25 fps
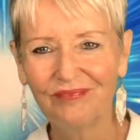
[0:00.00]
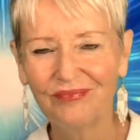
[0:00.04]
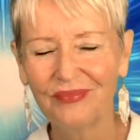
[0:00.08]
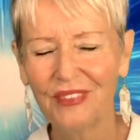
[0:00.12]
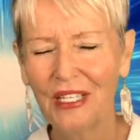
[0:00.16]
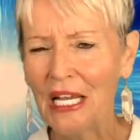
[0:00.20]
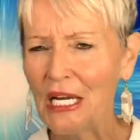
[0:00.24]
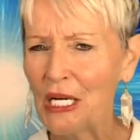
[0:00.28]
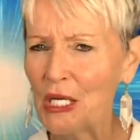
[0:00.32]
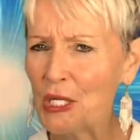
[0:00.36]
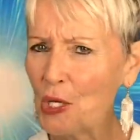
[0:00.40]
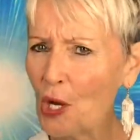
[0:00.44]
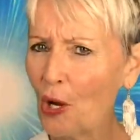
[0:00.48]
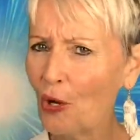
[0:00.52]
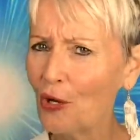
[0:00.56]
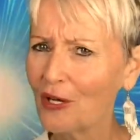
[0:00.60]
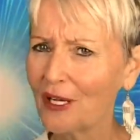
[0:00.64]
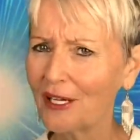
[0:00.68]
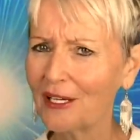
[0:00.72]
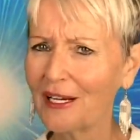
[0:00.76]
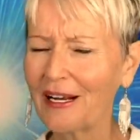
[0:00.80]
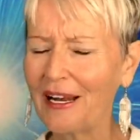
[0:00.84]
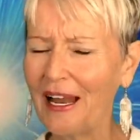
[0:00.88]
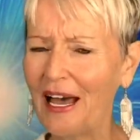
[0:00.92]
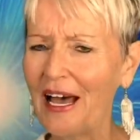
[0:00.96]
In a yoga
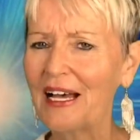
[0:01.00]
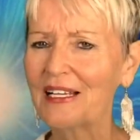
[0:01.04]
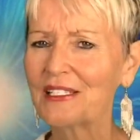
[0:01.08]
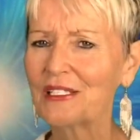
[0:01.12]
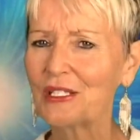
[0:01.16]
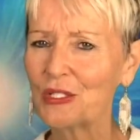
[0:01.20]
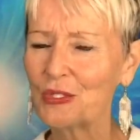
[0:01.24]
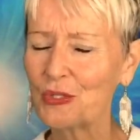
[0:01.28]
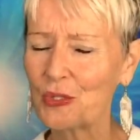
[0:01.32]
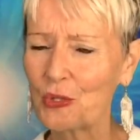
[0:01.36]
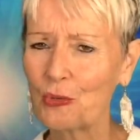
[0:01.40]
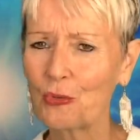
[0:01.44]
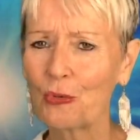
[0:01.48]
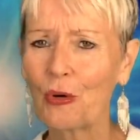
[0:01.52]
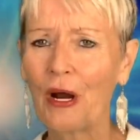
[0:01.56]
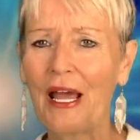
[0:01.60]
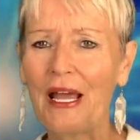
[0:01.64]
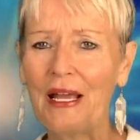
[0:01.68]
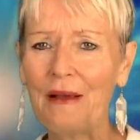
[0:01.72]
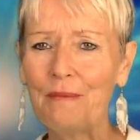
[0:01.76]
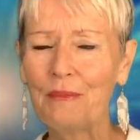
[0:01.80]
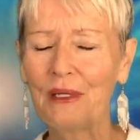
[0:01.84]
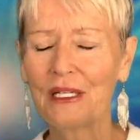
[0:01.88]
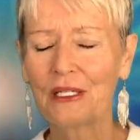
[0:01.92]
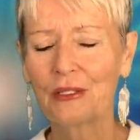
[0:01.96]
class, it's
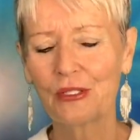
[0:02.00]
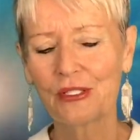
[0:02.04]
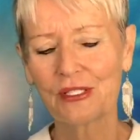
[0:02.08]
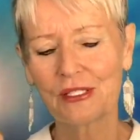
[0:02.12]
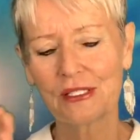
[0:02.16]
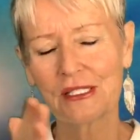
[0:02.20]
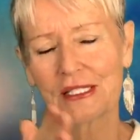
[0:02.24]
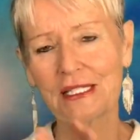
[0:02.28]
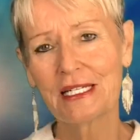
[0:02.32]
great because it's